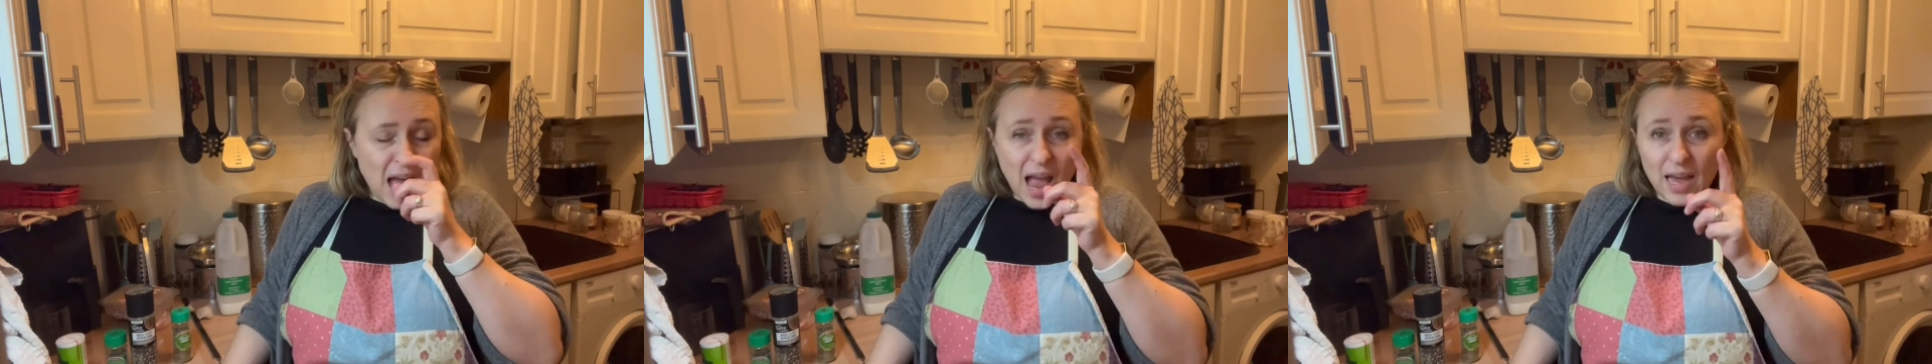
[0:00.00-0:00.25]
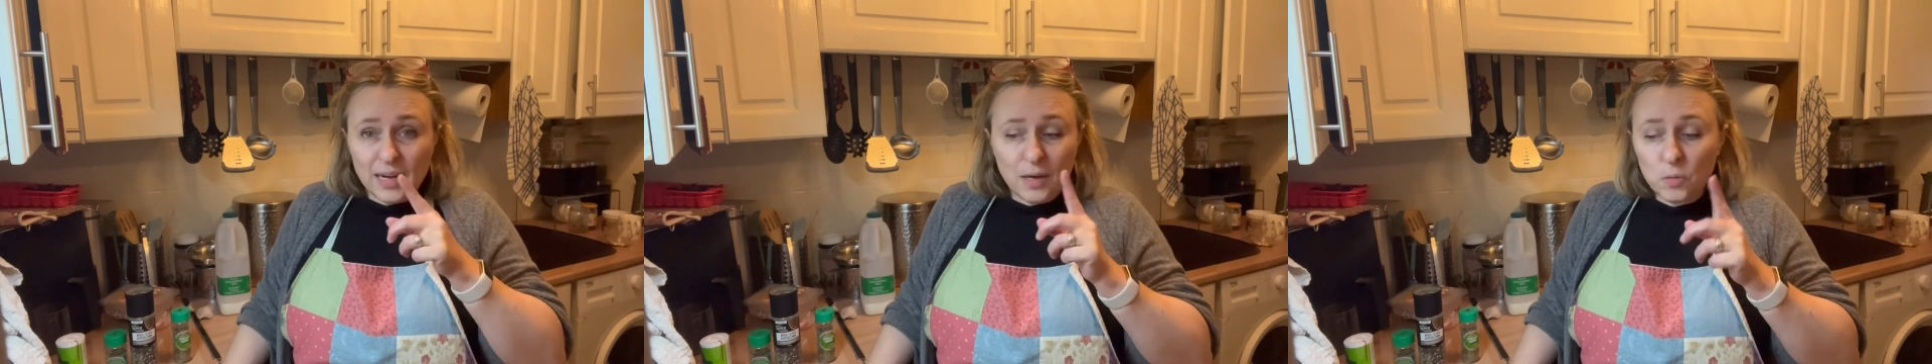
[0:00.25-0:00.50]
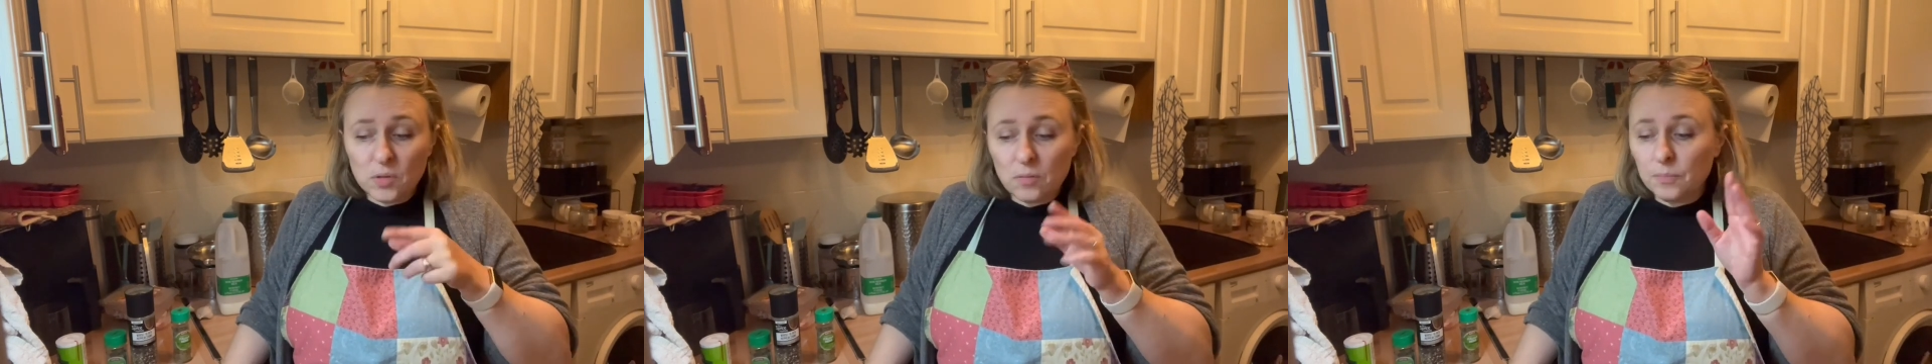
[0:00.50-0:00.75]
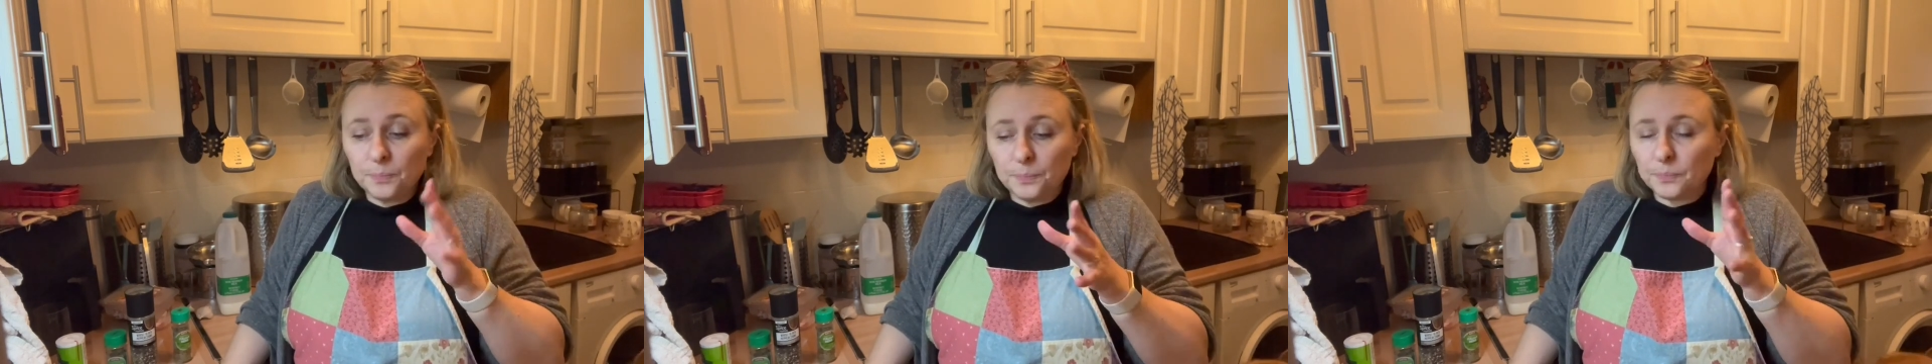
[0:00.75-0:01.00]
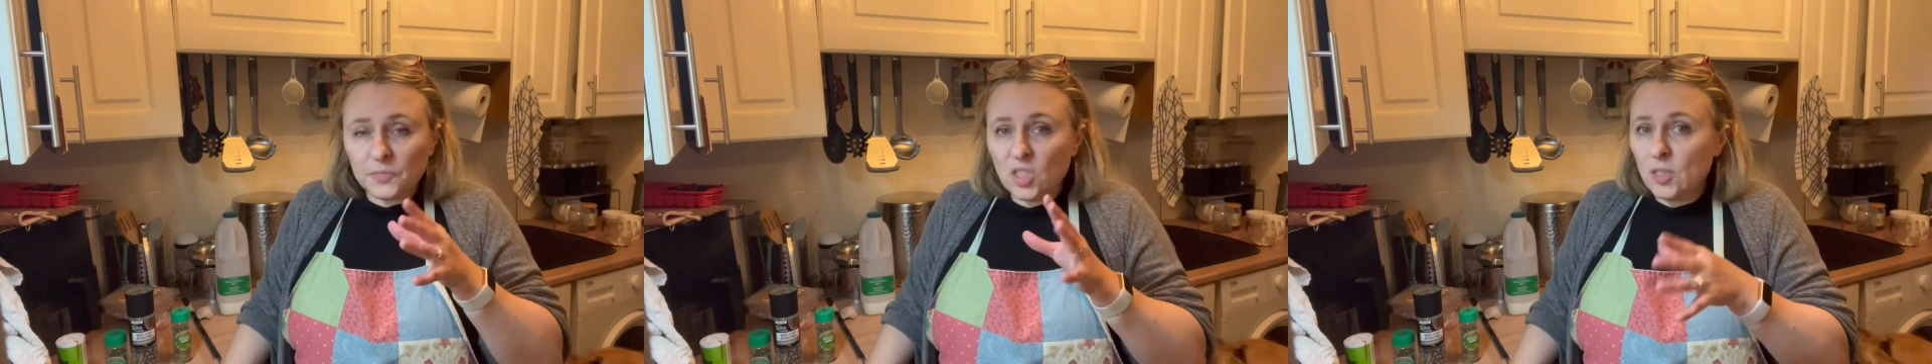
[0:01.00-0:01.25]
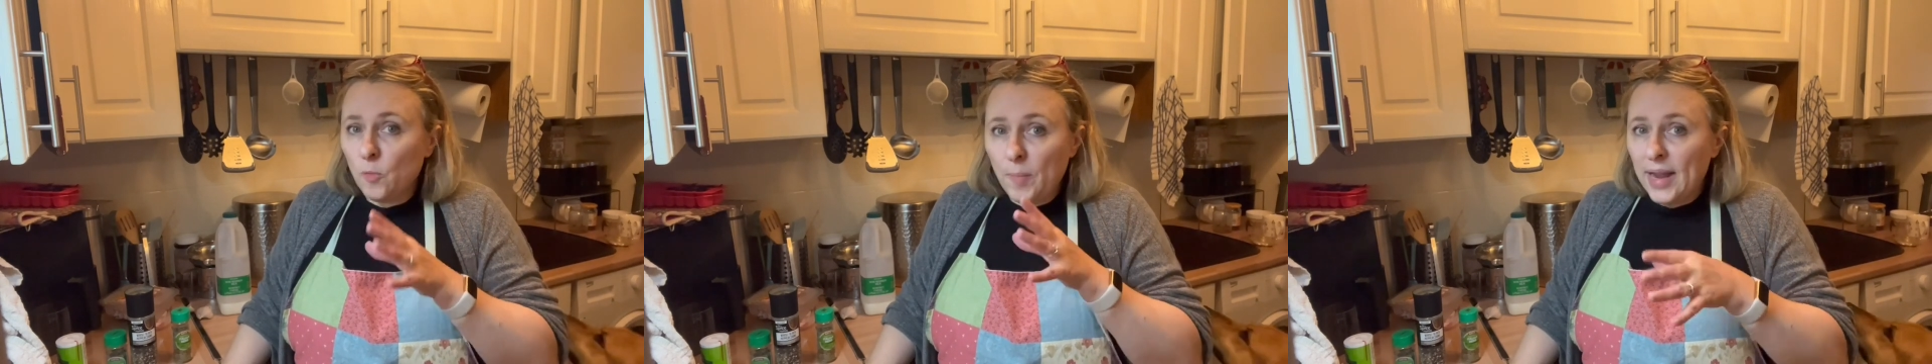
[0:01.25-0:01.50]
and I would
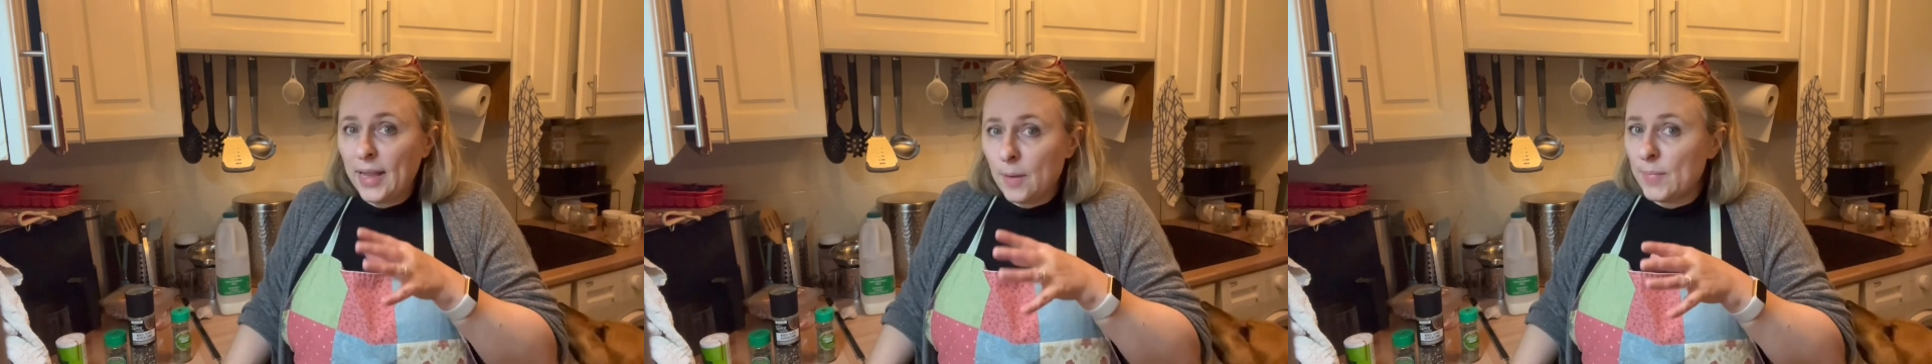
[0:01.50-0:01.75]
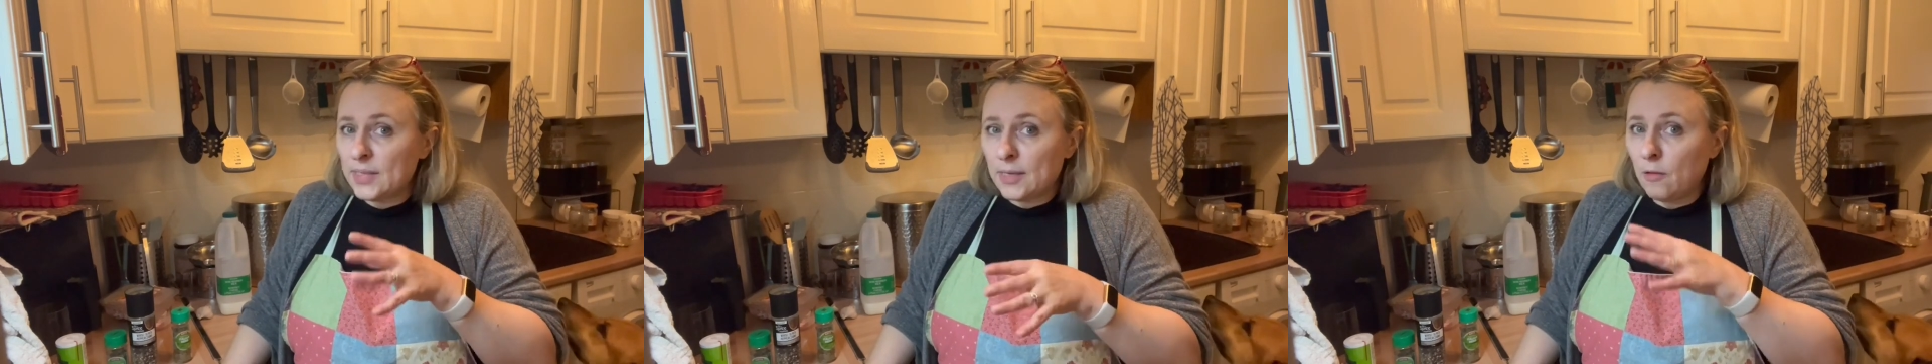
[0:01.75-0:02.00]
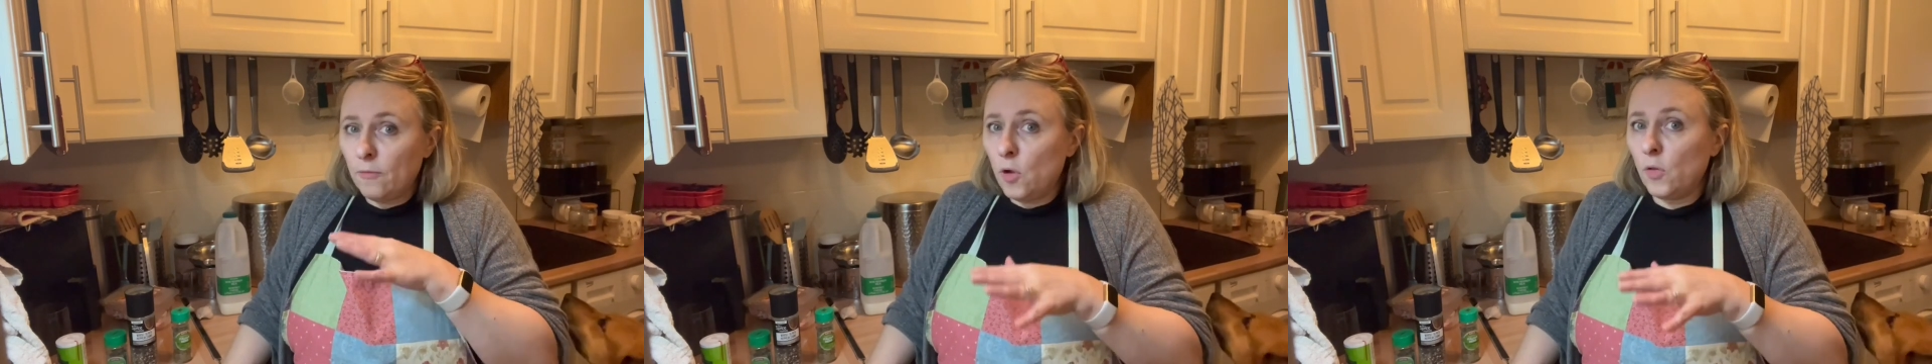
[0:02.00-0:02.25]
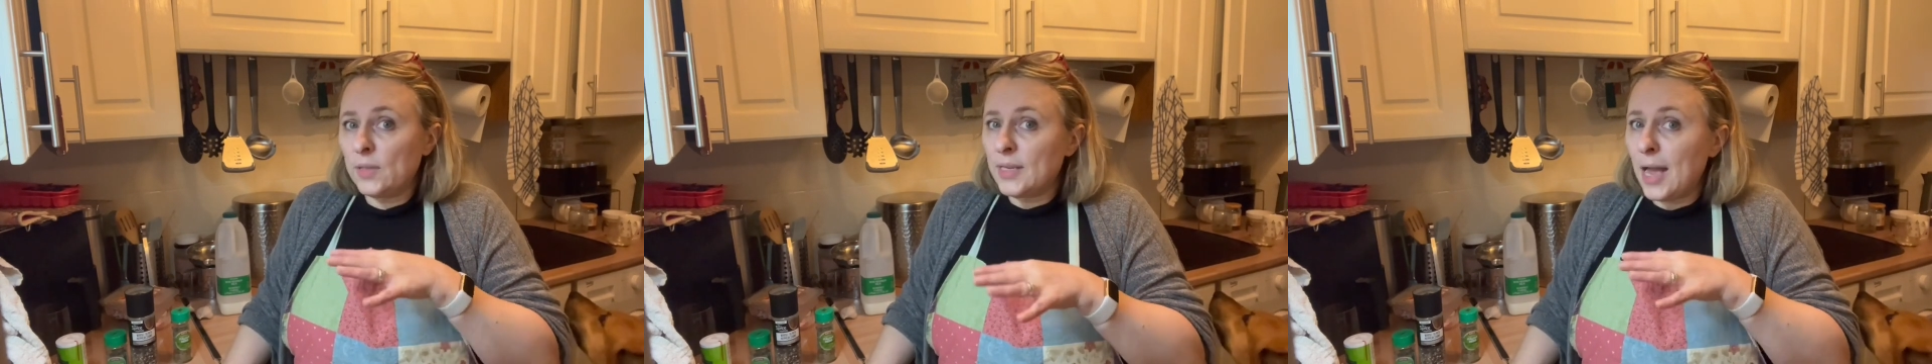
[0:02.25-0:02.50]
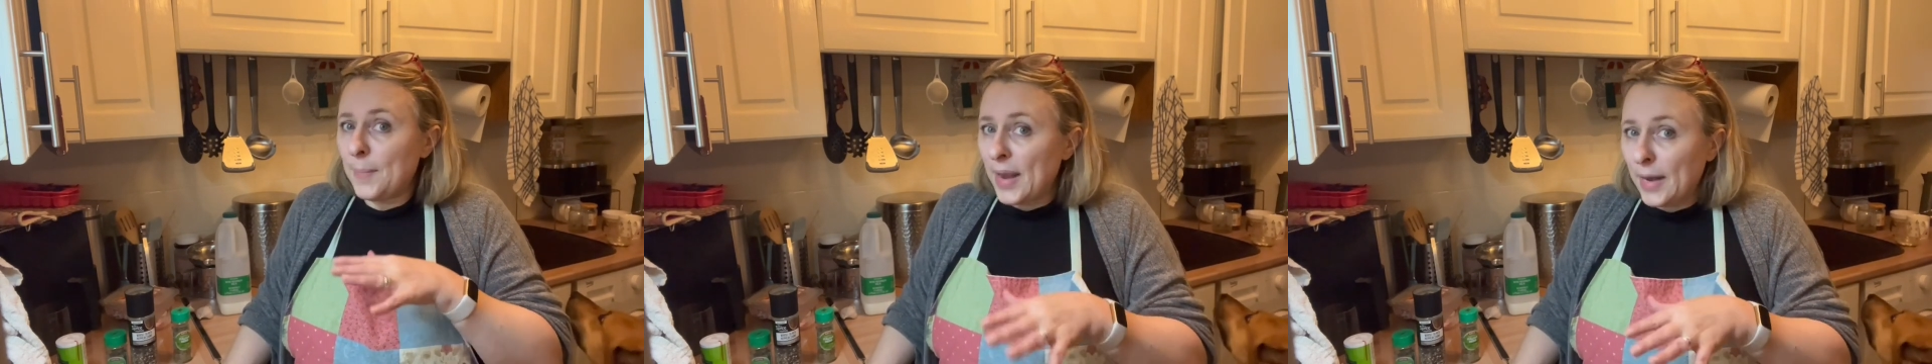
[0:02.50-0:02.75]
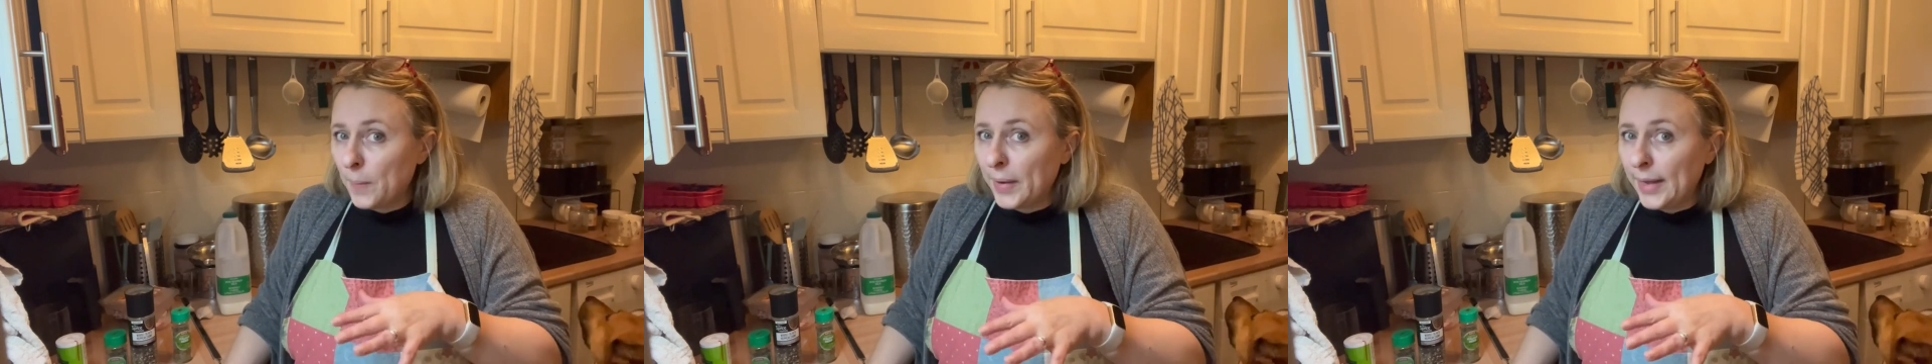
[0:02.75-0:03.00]
still make it myself all the time
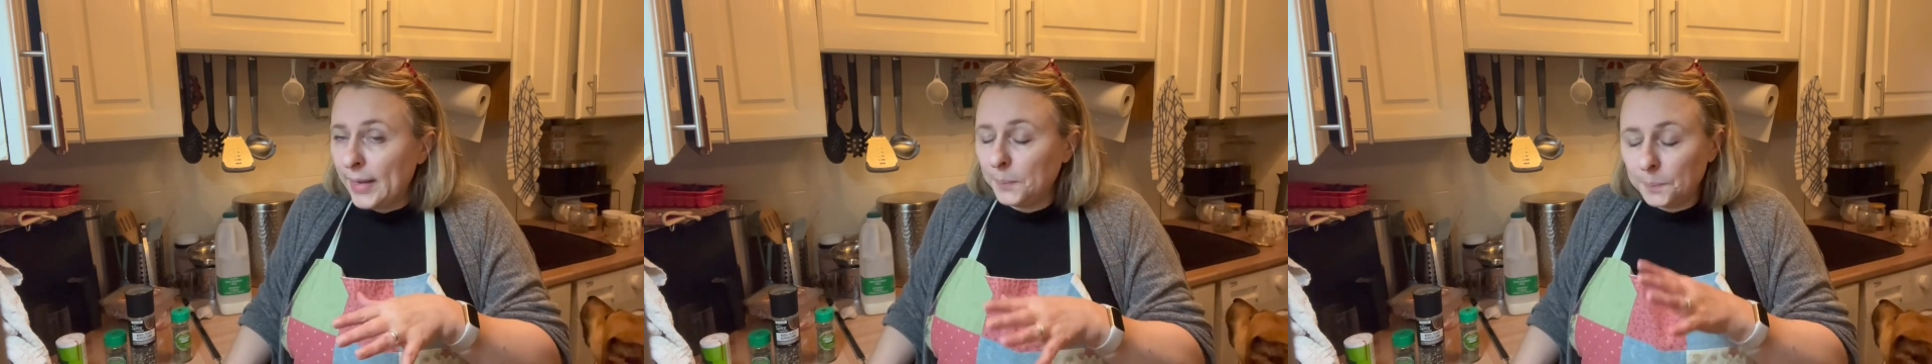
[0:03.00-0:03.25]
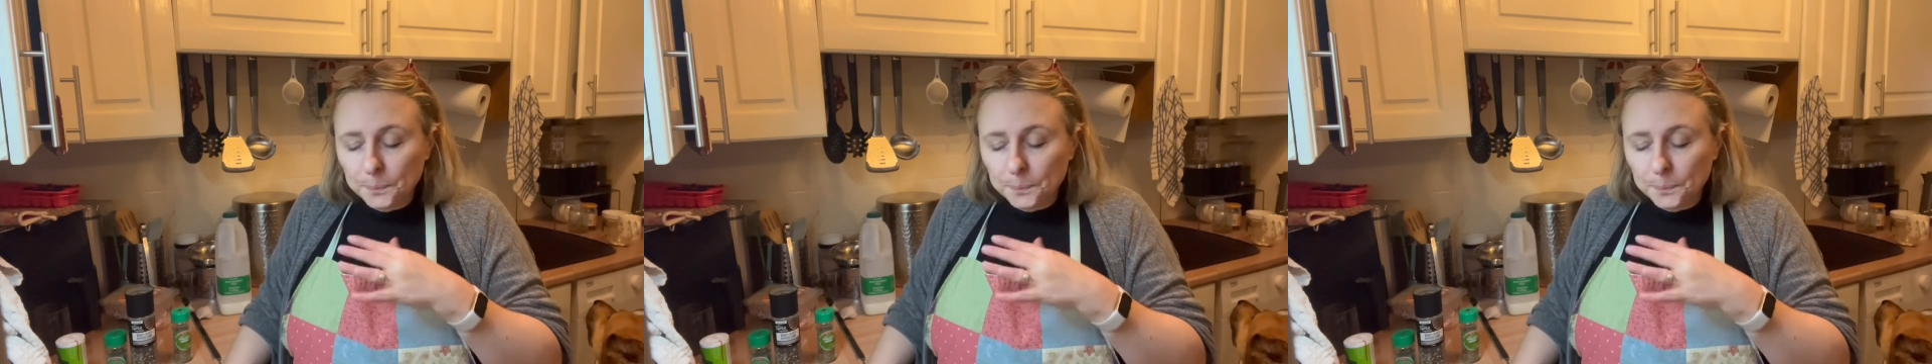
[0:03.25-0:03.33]
anyway